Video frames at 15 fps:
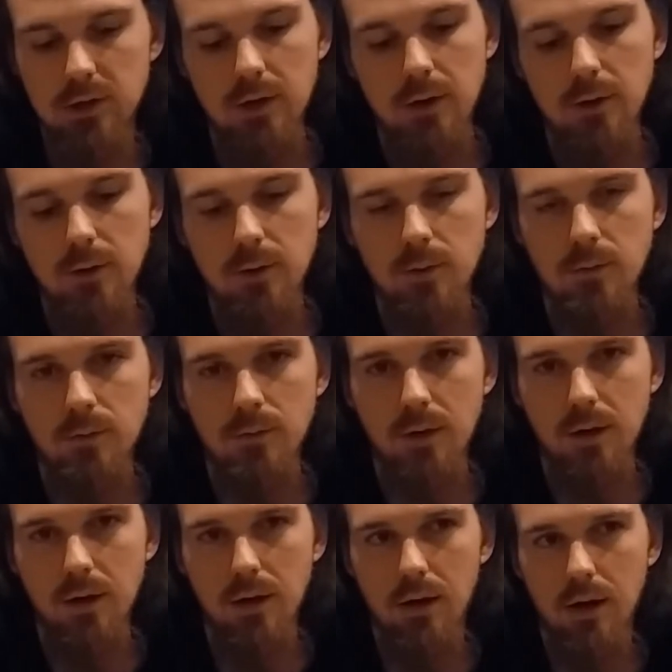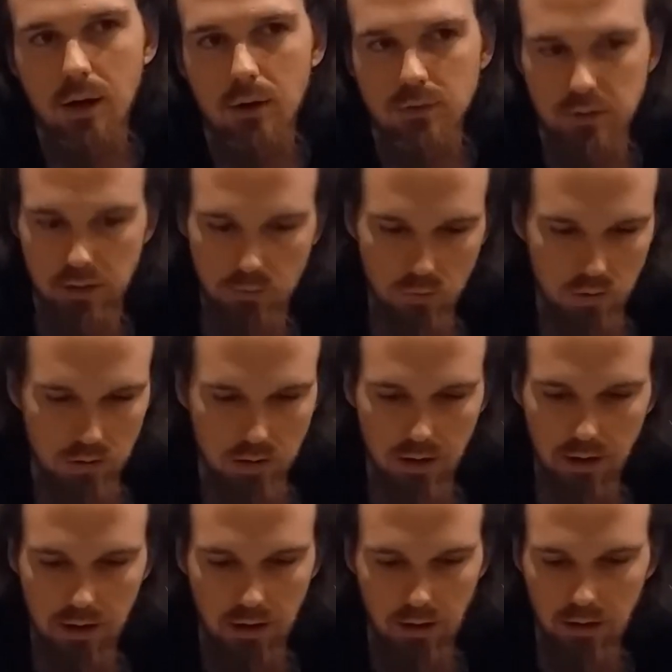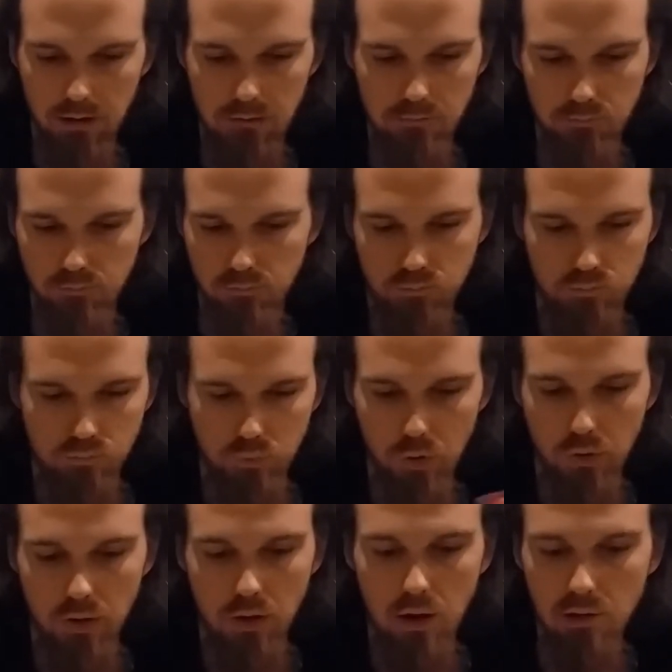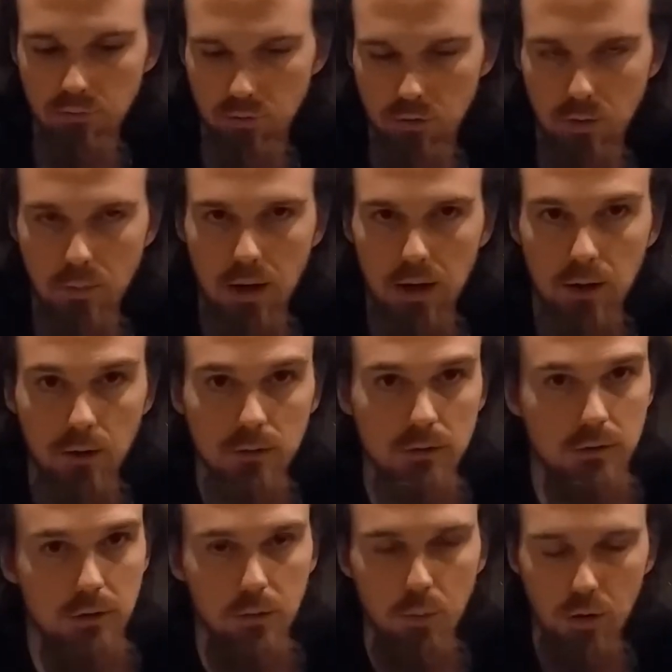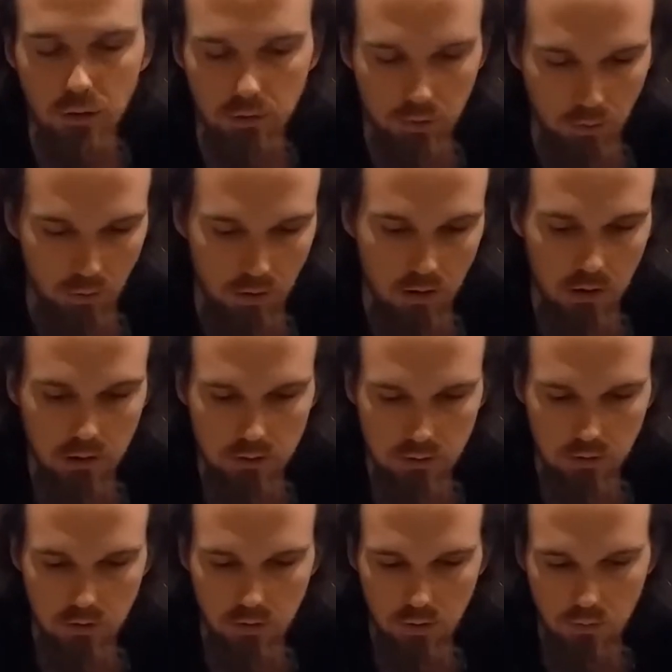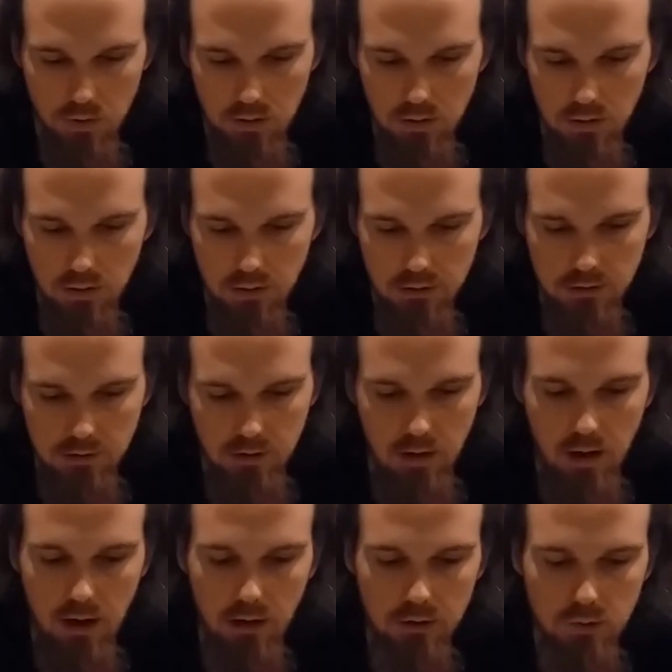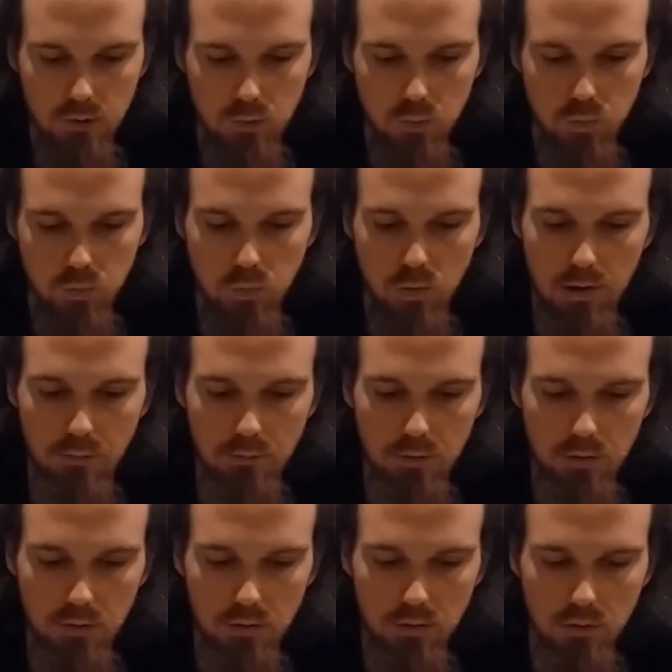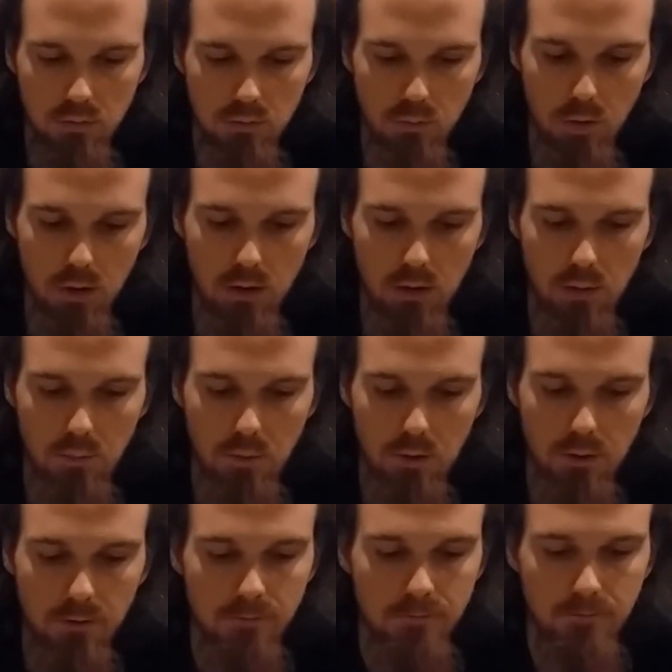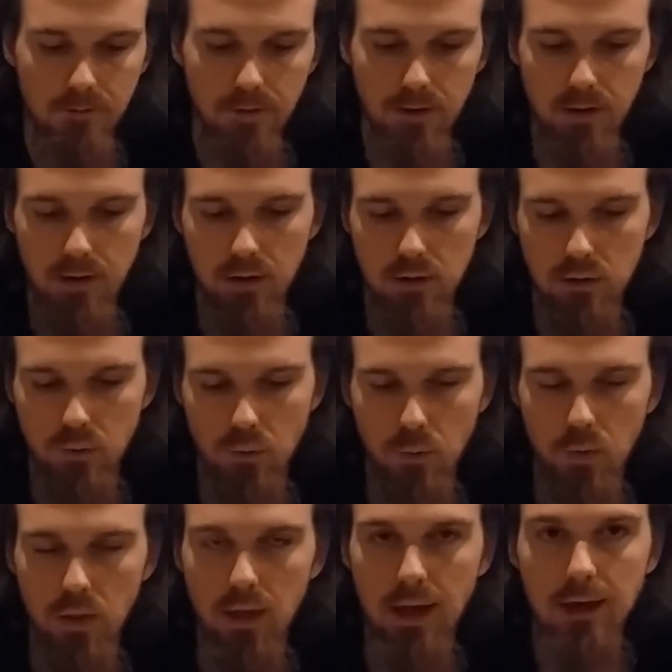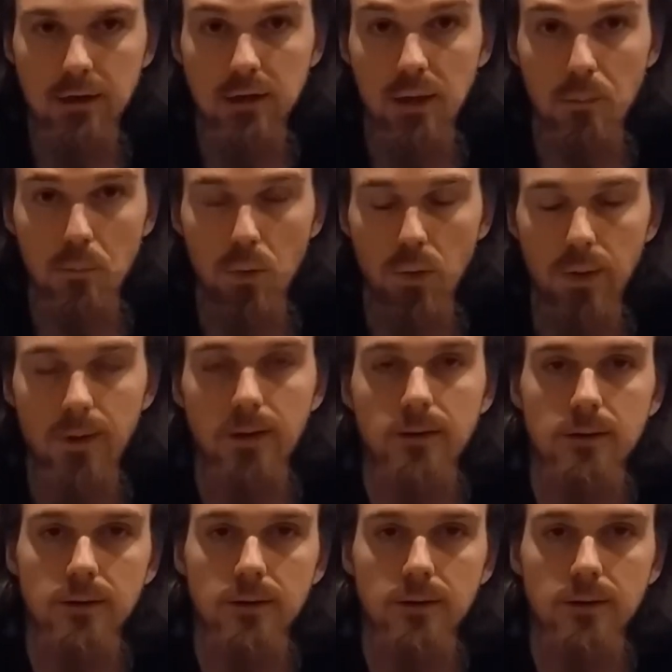So I was like, what the heck? I turned it off, turned it back on, still player 2. So I went to this, I swiped the button up here to the X input